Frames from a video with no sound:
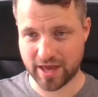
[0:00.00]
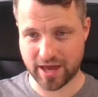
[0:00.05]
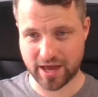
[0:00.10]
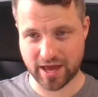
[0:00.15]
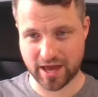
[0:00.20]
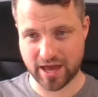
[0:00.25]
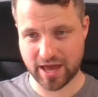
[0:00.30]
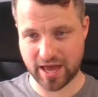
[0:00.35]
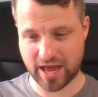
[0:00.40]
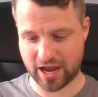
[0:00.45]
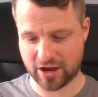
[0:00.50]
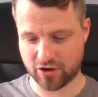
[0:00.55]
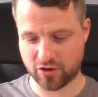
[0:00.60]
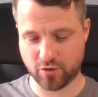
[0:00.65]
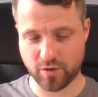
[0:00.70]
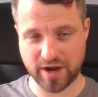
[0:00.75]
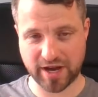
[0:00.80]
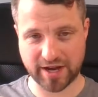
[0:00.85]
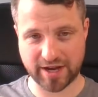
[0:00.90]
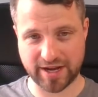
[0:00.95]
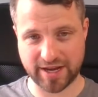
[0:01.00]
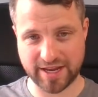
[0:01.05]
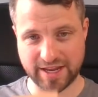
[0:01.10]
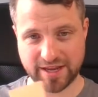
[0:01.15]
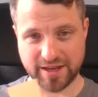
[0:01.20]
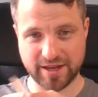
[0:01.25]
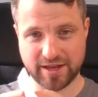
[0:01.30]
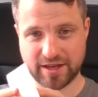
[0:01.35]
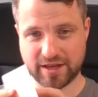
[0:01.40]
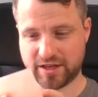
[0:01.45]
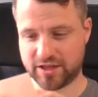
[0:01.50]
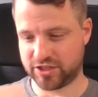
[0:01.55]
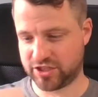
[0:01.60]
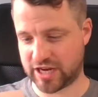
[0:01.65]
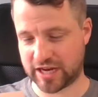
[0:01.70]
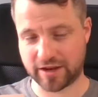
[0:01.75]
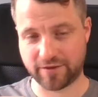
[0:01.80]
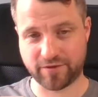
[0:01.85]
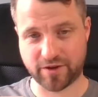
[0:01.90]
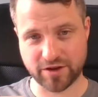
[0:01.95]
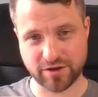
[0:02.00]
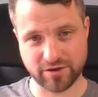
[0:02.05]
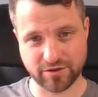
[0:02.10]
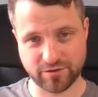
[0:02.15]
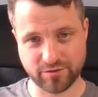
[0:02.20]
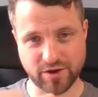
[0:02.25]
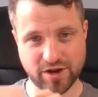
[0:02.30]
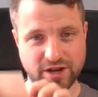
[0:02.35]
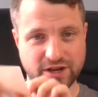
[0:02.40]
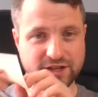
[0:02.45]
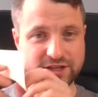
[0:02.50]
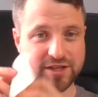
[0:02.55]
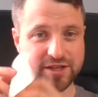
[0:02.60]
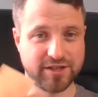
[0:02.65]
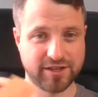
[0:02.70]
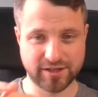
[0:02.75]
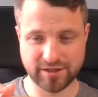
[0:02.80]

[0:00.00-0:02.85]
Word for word: uh, and quickly check if I knew the word.